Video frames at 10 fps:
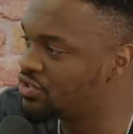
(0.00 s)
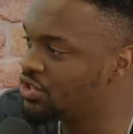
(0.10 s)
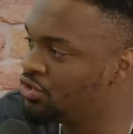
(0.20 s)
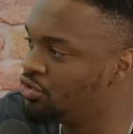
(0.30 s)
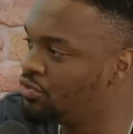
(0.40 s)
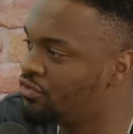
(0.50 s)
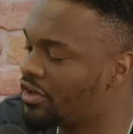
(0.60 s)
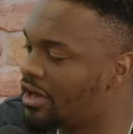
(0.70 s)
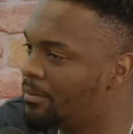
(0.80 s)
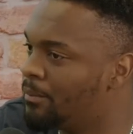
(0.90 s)
obviously, you've
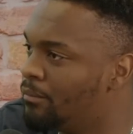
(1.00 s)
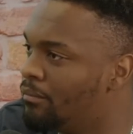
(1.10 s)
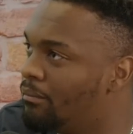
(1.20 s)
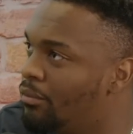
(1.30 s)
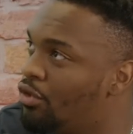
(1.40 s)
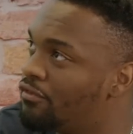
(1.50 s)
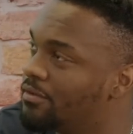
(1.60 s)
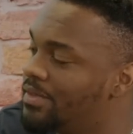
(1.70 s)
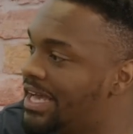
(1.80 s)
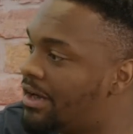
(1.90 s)
come more
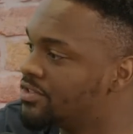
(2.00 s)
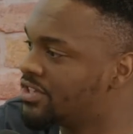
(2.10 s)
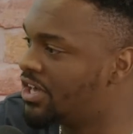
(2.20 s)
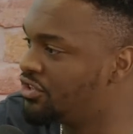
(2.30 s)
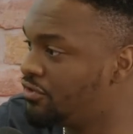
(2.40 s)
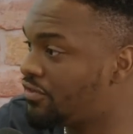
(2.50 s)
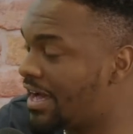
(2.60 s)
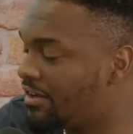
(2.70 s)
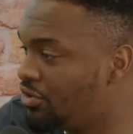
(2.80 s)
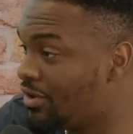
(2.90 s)
from the outside. You
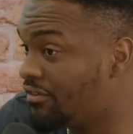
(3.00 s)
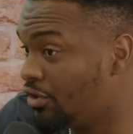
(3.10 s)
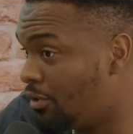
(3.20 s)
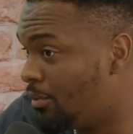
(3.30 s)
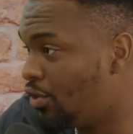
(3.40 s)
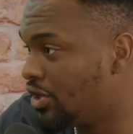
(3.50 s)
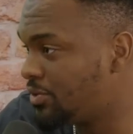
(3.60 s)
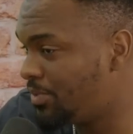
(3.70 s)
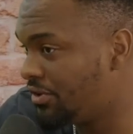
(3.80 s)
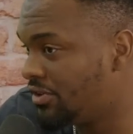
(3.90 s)
have a lot more
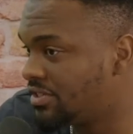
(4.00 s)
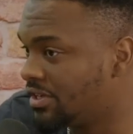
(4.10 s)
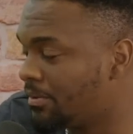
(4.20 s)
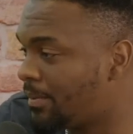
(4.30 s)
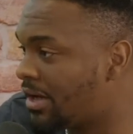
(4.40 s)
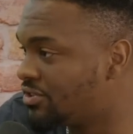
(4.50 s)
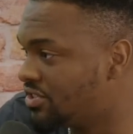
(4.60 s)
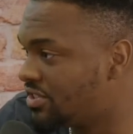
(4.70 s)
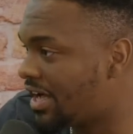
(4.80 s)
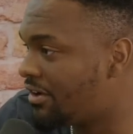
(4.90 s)
experience in
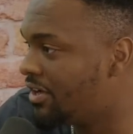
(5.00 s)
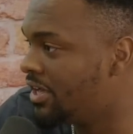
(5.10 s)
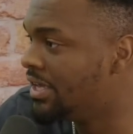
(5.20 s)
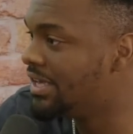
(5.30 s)
comparison to Harry